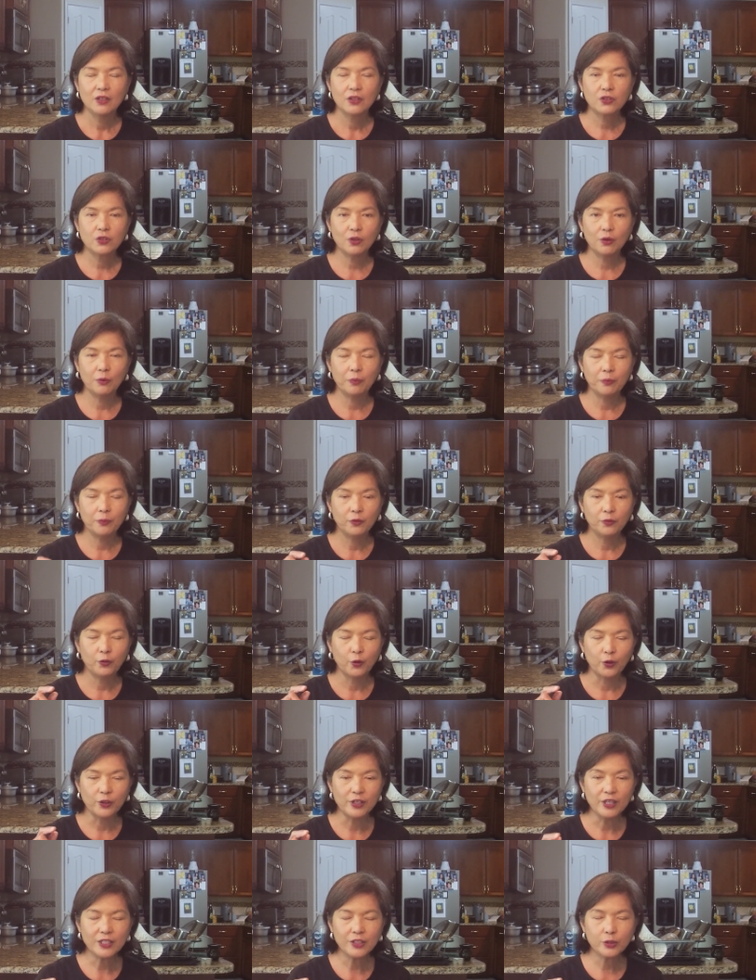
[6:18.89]
So
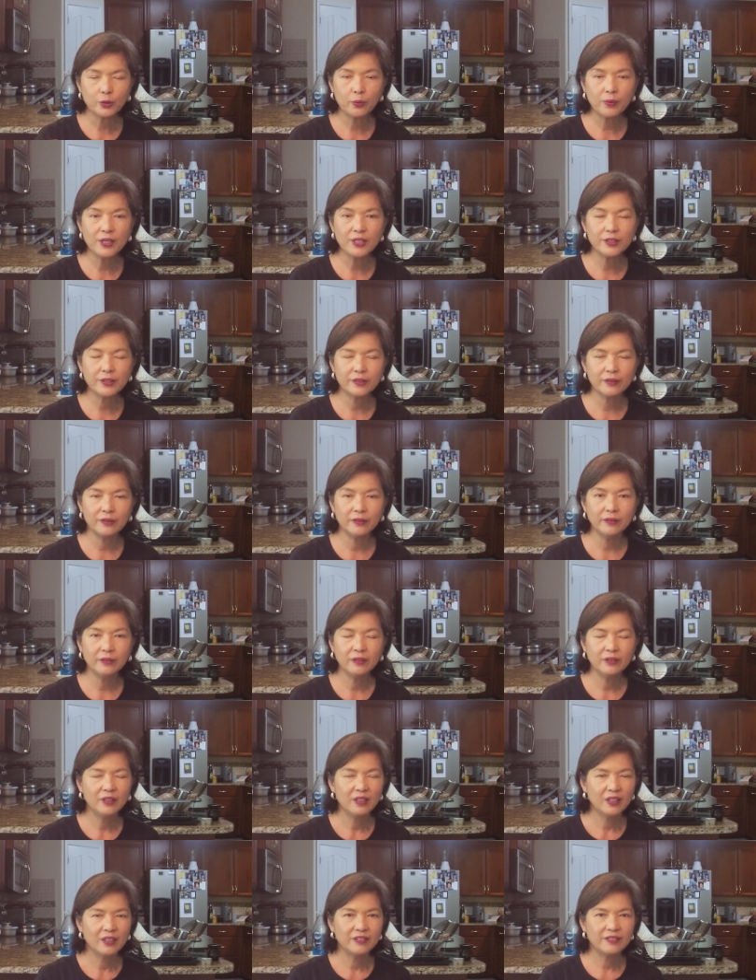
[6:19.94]
for this reason,
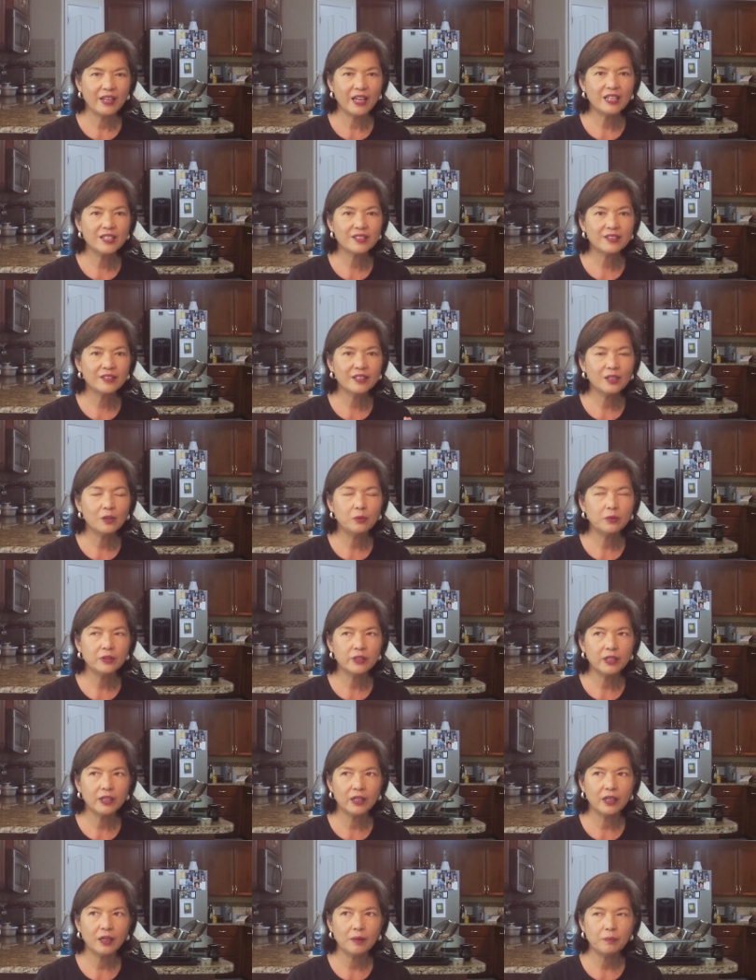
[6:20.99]
they still
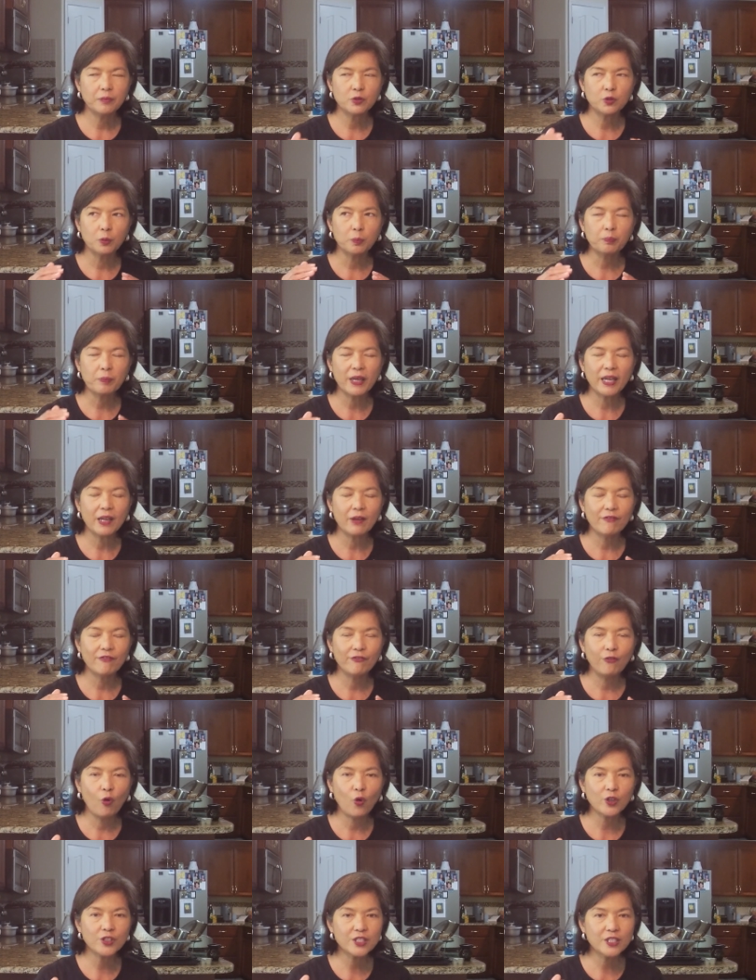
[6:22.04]
would have to pay
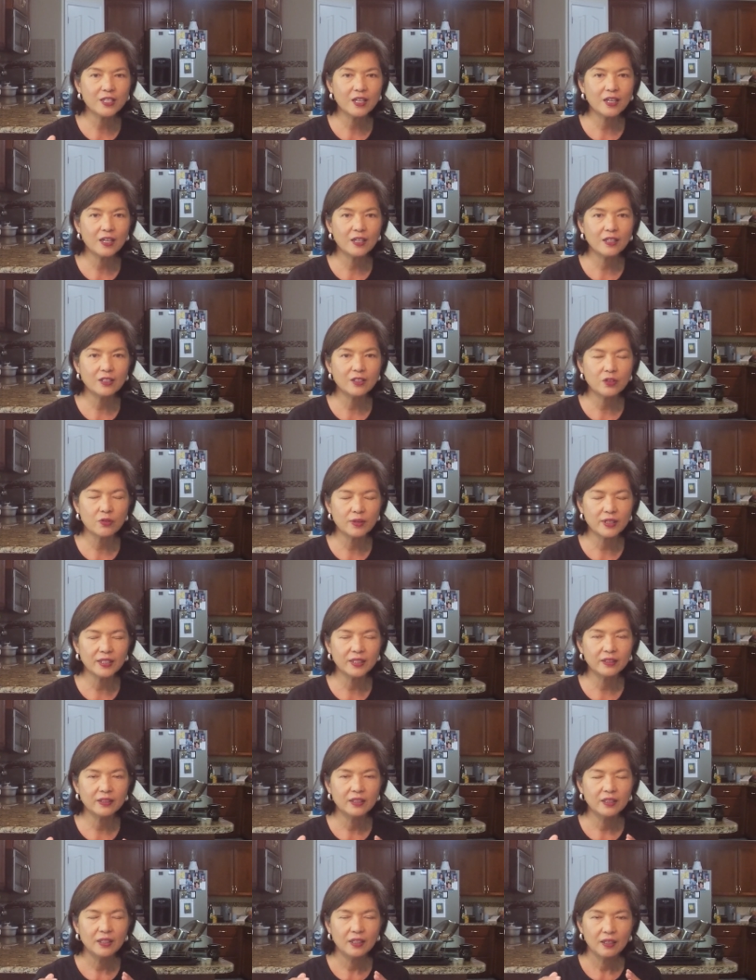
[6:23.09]

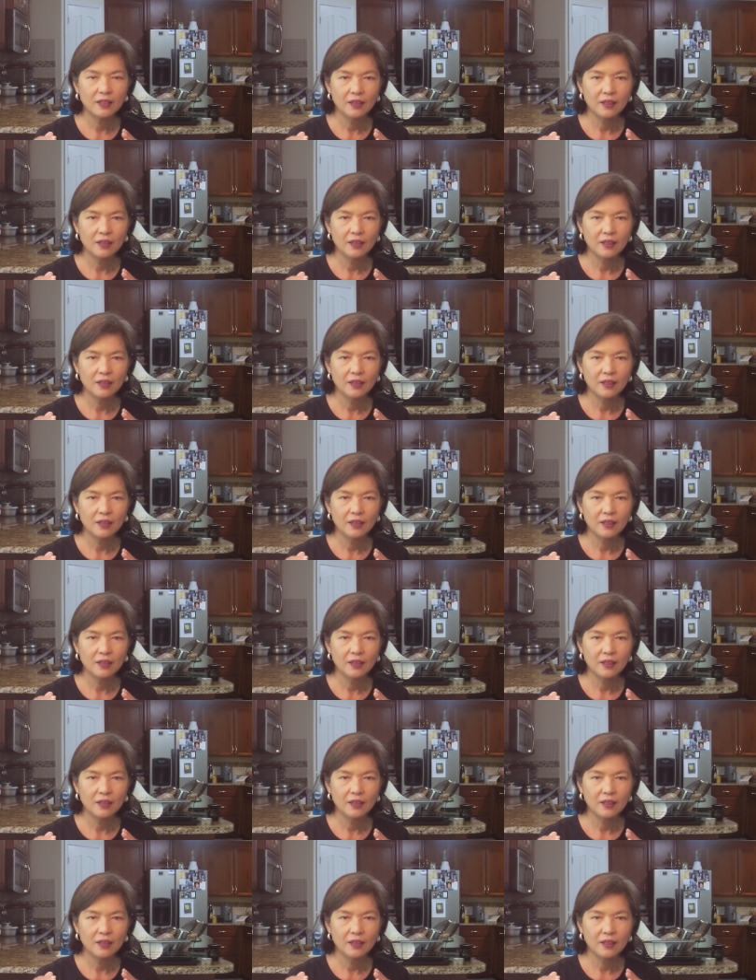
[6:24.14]
$1,400